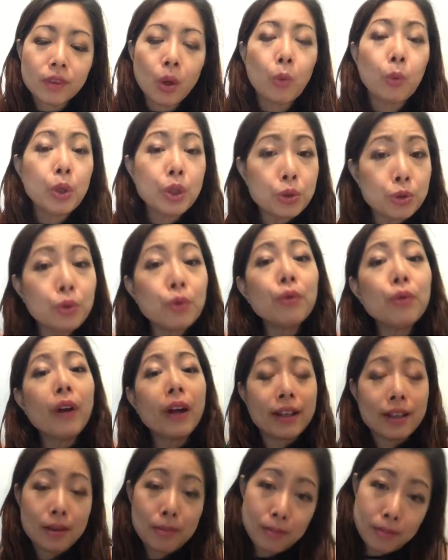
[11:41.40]
We do
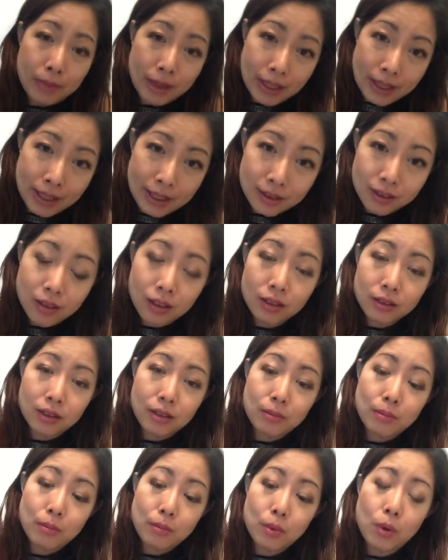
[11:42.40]
recommend
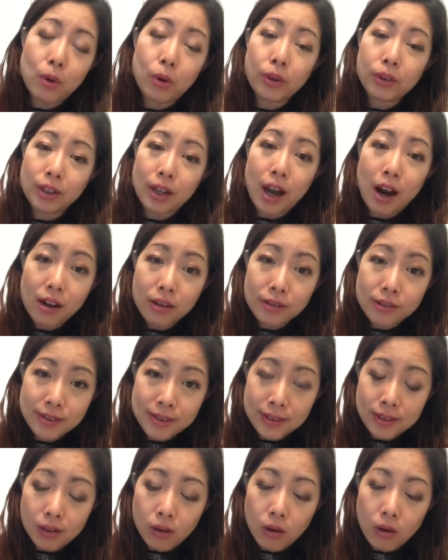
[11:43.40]
the more on the
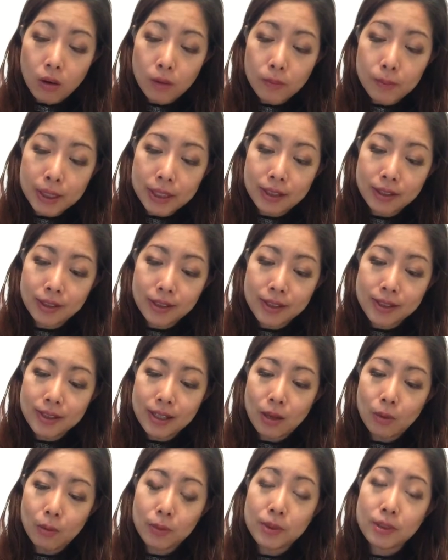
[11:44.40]
RC oil, because
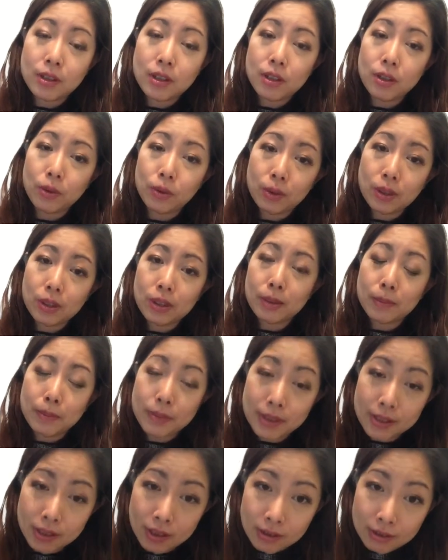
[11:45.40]
obviously the
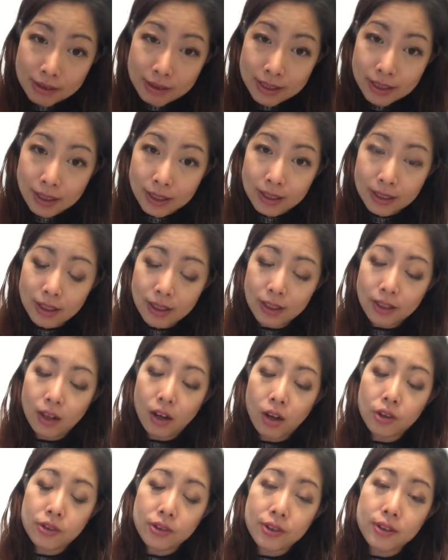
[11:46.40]
eucalyptus content in the
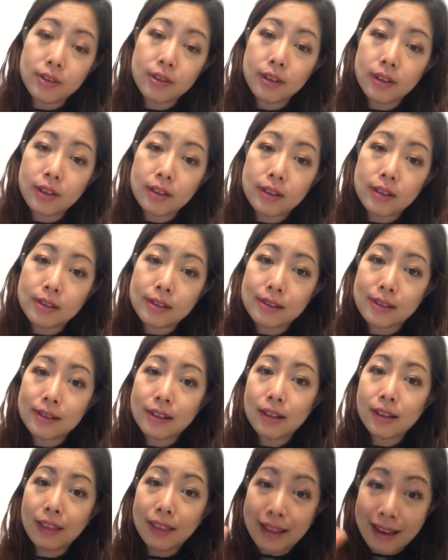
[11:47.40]
RC is
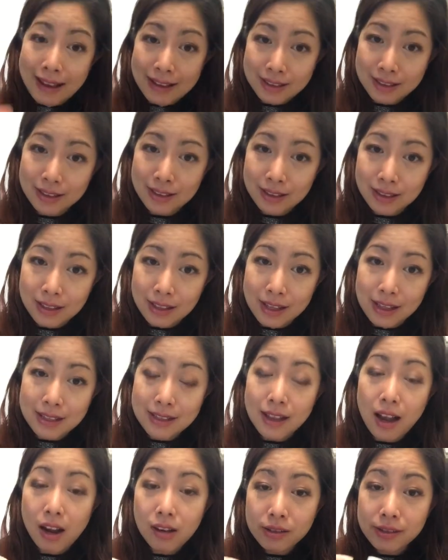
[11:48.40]
less.
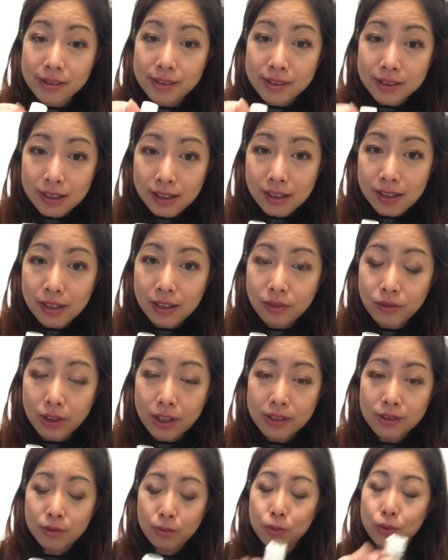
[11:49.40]
As RC,
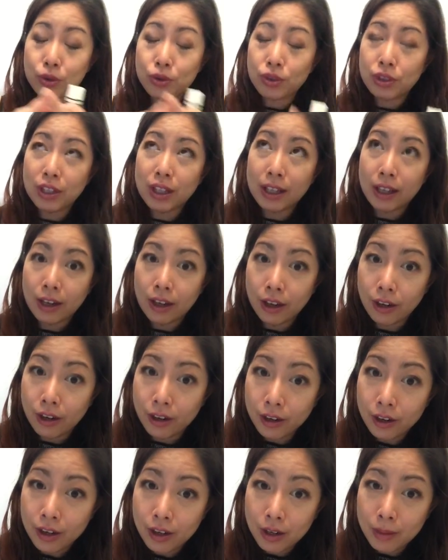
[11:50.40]
respiratory
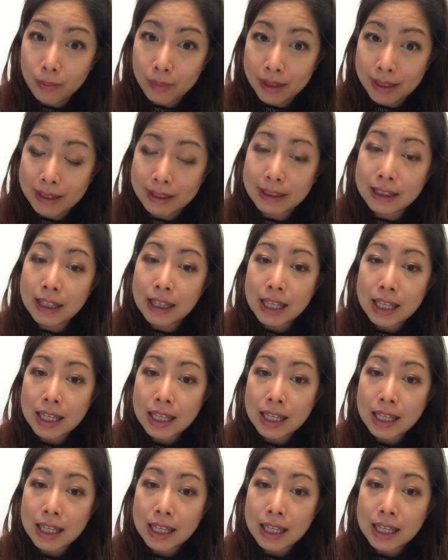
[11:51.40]
care blend,